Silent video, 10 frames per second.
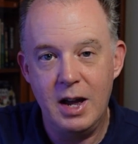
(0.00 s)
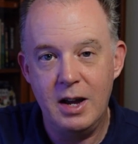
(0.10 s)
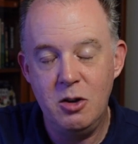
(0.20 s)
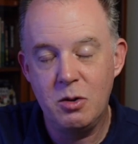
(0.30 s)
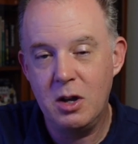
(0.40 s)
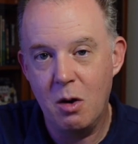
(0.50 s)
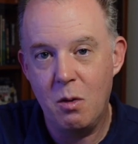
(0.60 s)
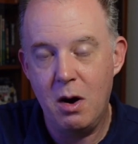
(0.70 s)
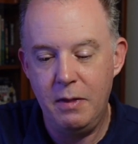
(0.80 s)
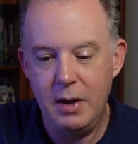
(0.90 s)
You can go
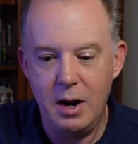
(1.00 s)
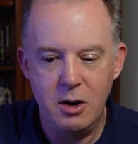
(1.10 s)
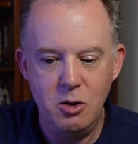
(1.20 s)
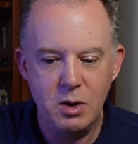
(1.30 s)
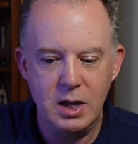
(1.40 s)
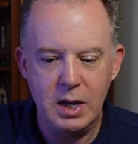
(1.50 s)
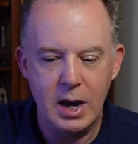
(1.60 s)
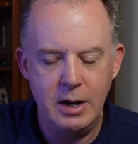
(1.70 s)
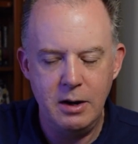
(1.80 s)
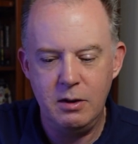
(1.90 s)
on there. You can
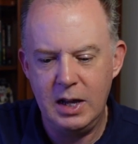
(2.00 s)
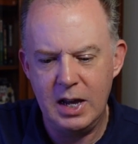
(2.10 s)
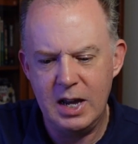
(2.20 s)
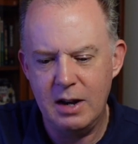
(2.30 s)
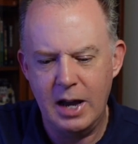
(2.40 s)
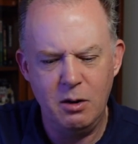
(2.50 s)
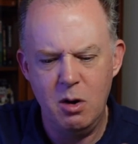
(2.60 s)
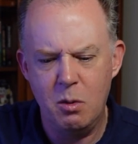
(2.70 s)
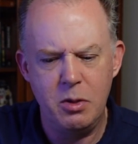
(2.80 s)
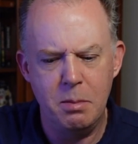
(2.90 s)
get I don't
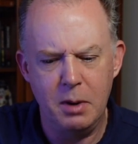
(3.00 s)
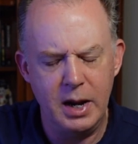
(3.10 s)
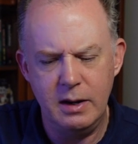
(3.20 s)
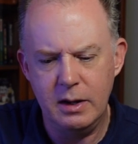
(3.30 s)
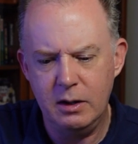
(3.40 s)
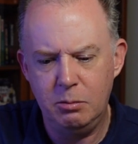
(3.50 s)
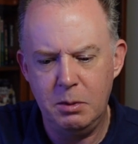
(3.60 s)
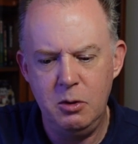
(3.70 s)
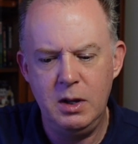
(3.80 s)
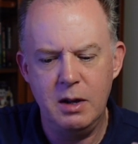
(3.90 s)
know what the brand is,
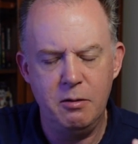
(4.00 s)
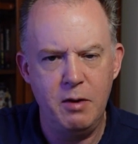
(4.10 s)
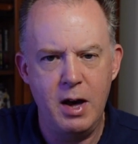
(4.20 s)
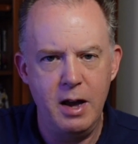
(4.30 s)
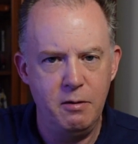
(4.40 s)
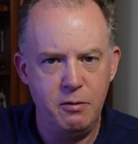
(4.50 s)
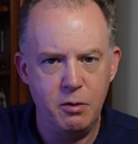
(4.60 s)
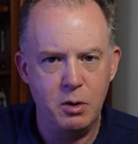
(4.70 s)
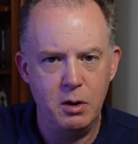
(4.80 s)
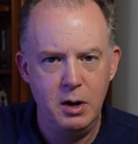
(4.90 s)
but you can get 5
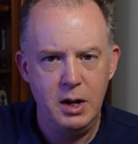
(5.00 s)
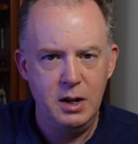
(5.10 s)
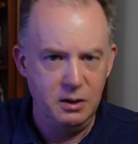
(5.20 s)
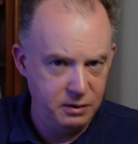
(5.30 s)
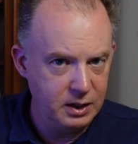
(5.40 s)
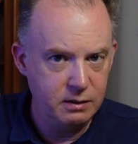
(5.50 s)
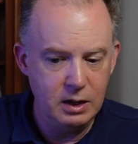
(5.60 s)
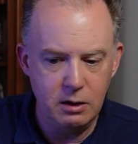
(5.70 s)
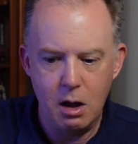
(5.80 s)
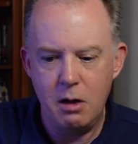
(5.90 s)
for
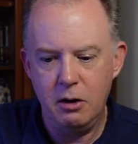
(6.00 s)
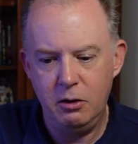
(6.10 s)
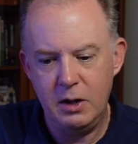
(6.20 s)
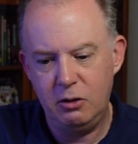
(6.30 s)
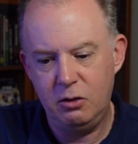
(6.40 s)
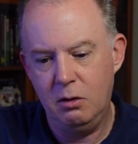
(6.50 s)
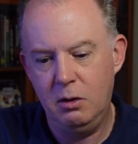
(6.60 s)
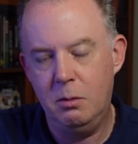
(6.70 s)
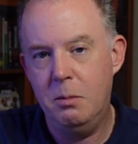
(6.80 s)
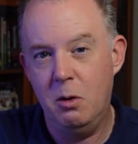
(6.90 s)
$16. That's a
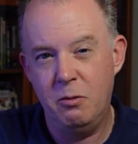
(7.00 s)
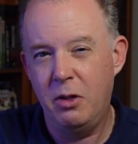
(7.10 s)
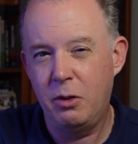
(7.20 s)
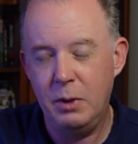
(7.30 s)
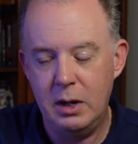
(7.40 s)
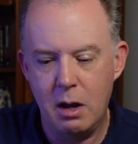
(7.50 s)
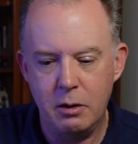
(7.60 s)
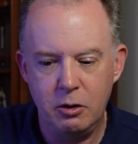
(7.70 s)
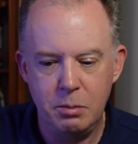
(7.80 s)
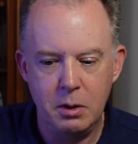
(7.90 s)
little over
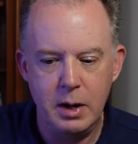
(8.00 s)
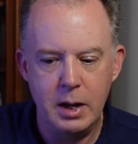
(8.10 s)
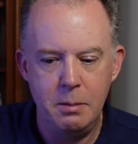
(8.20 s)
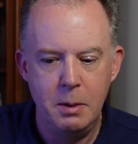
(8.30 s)
$3 per nib.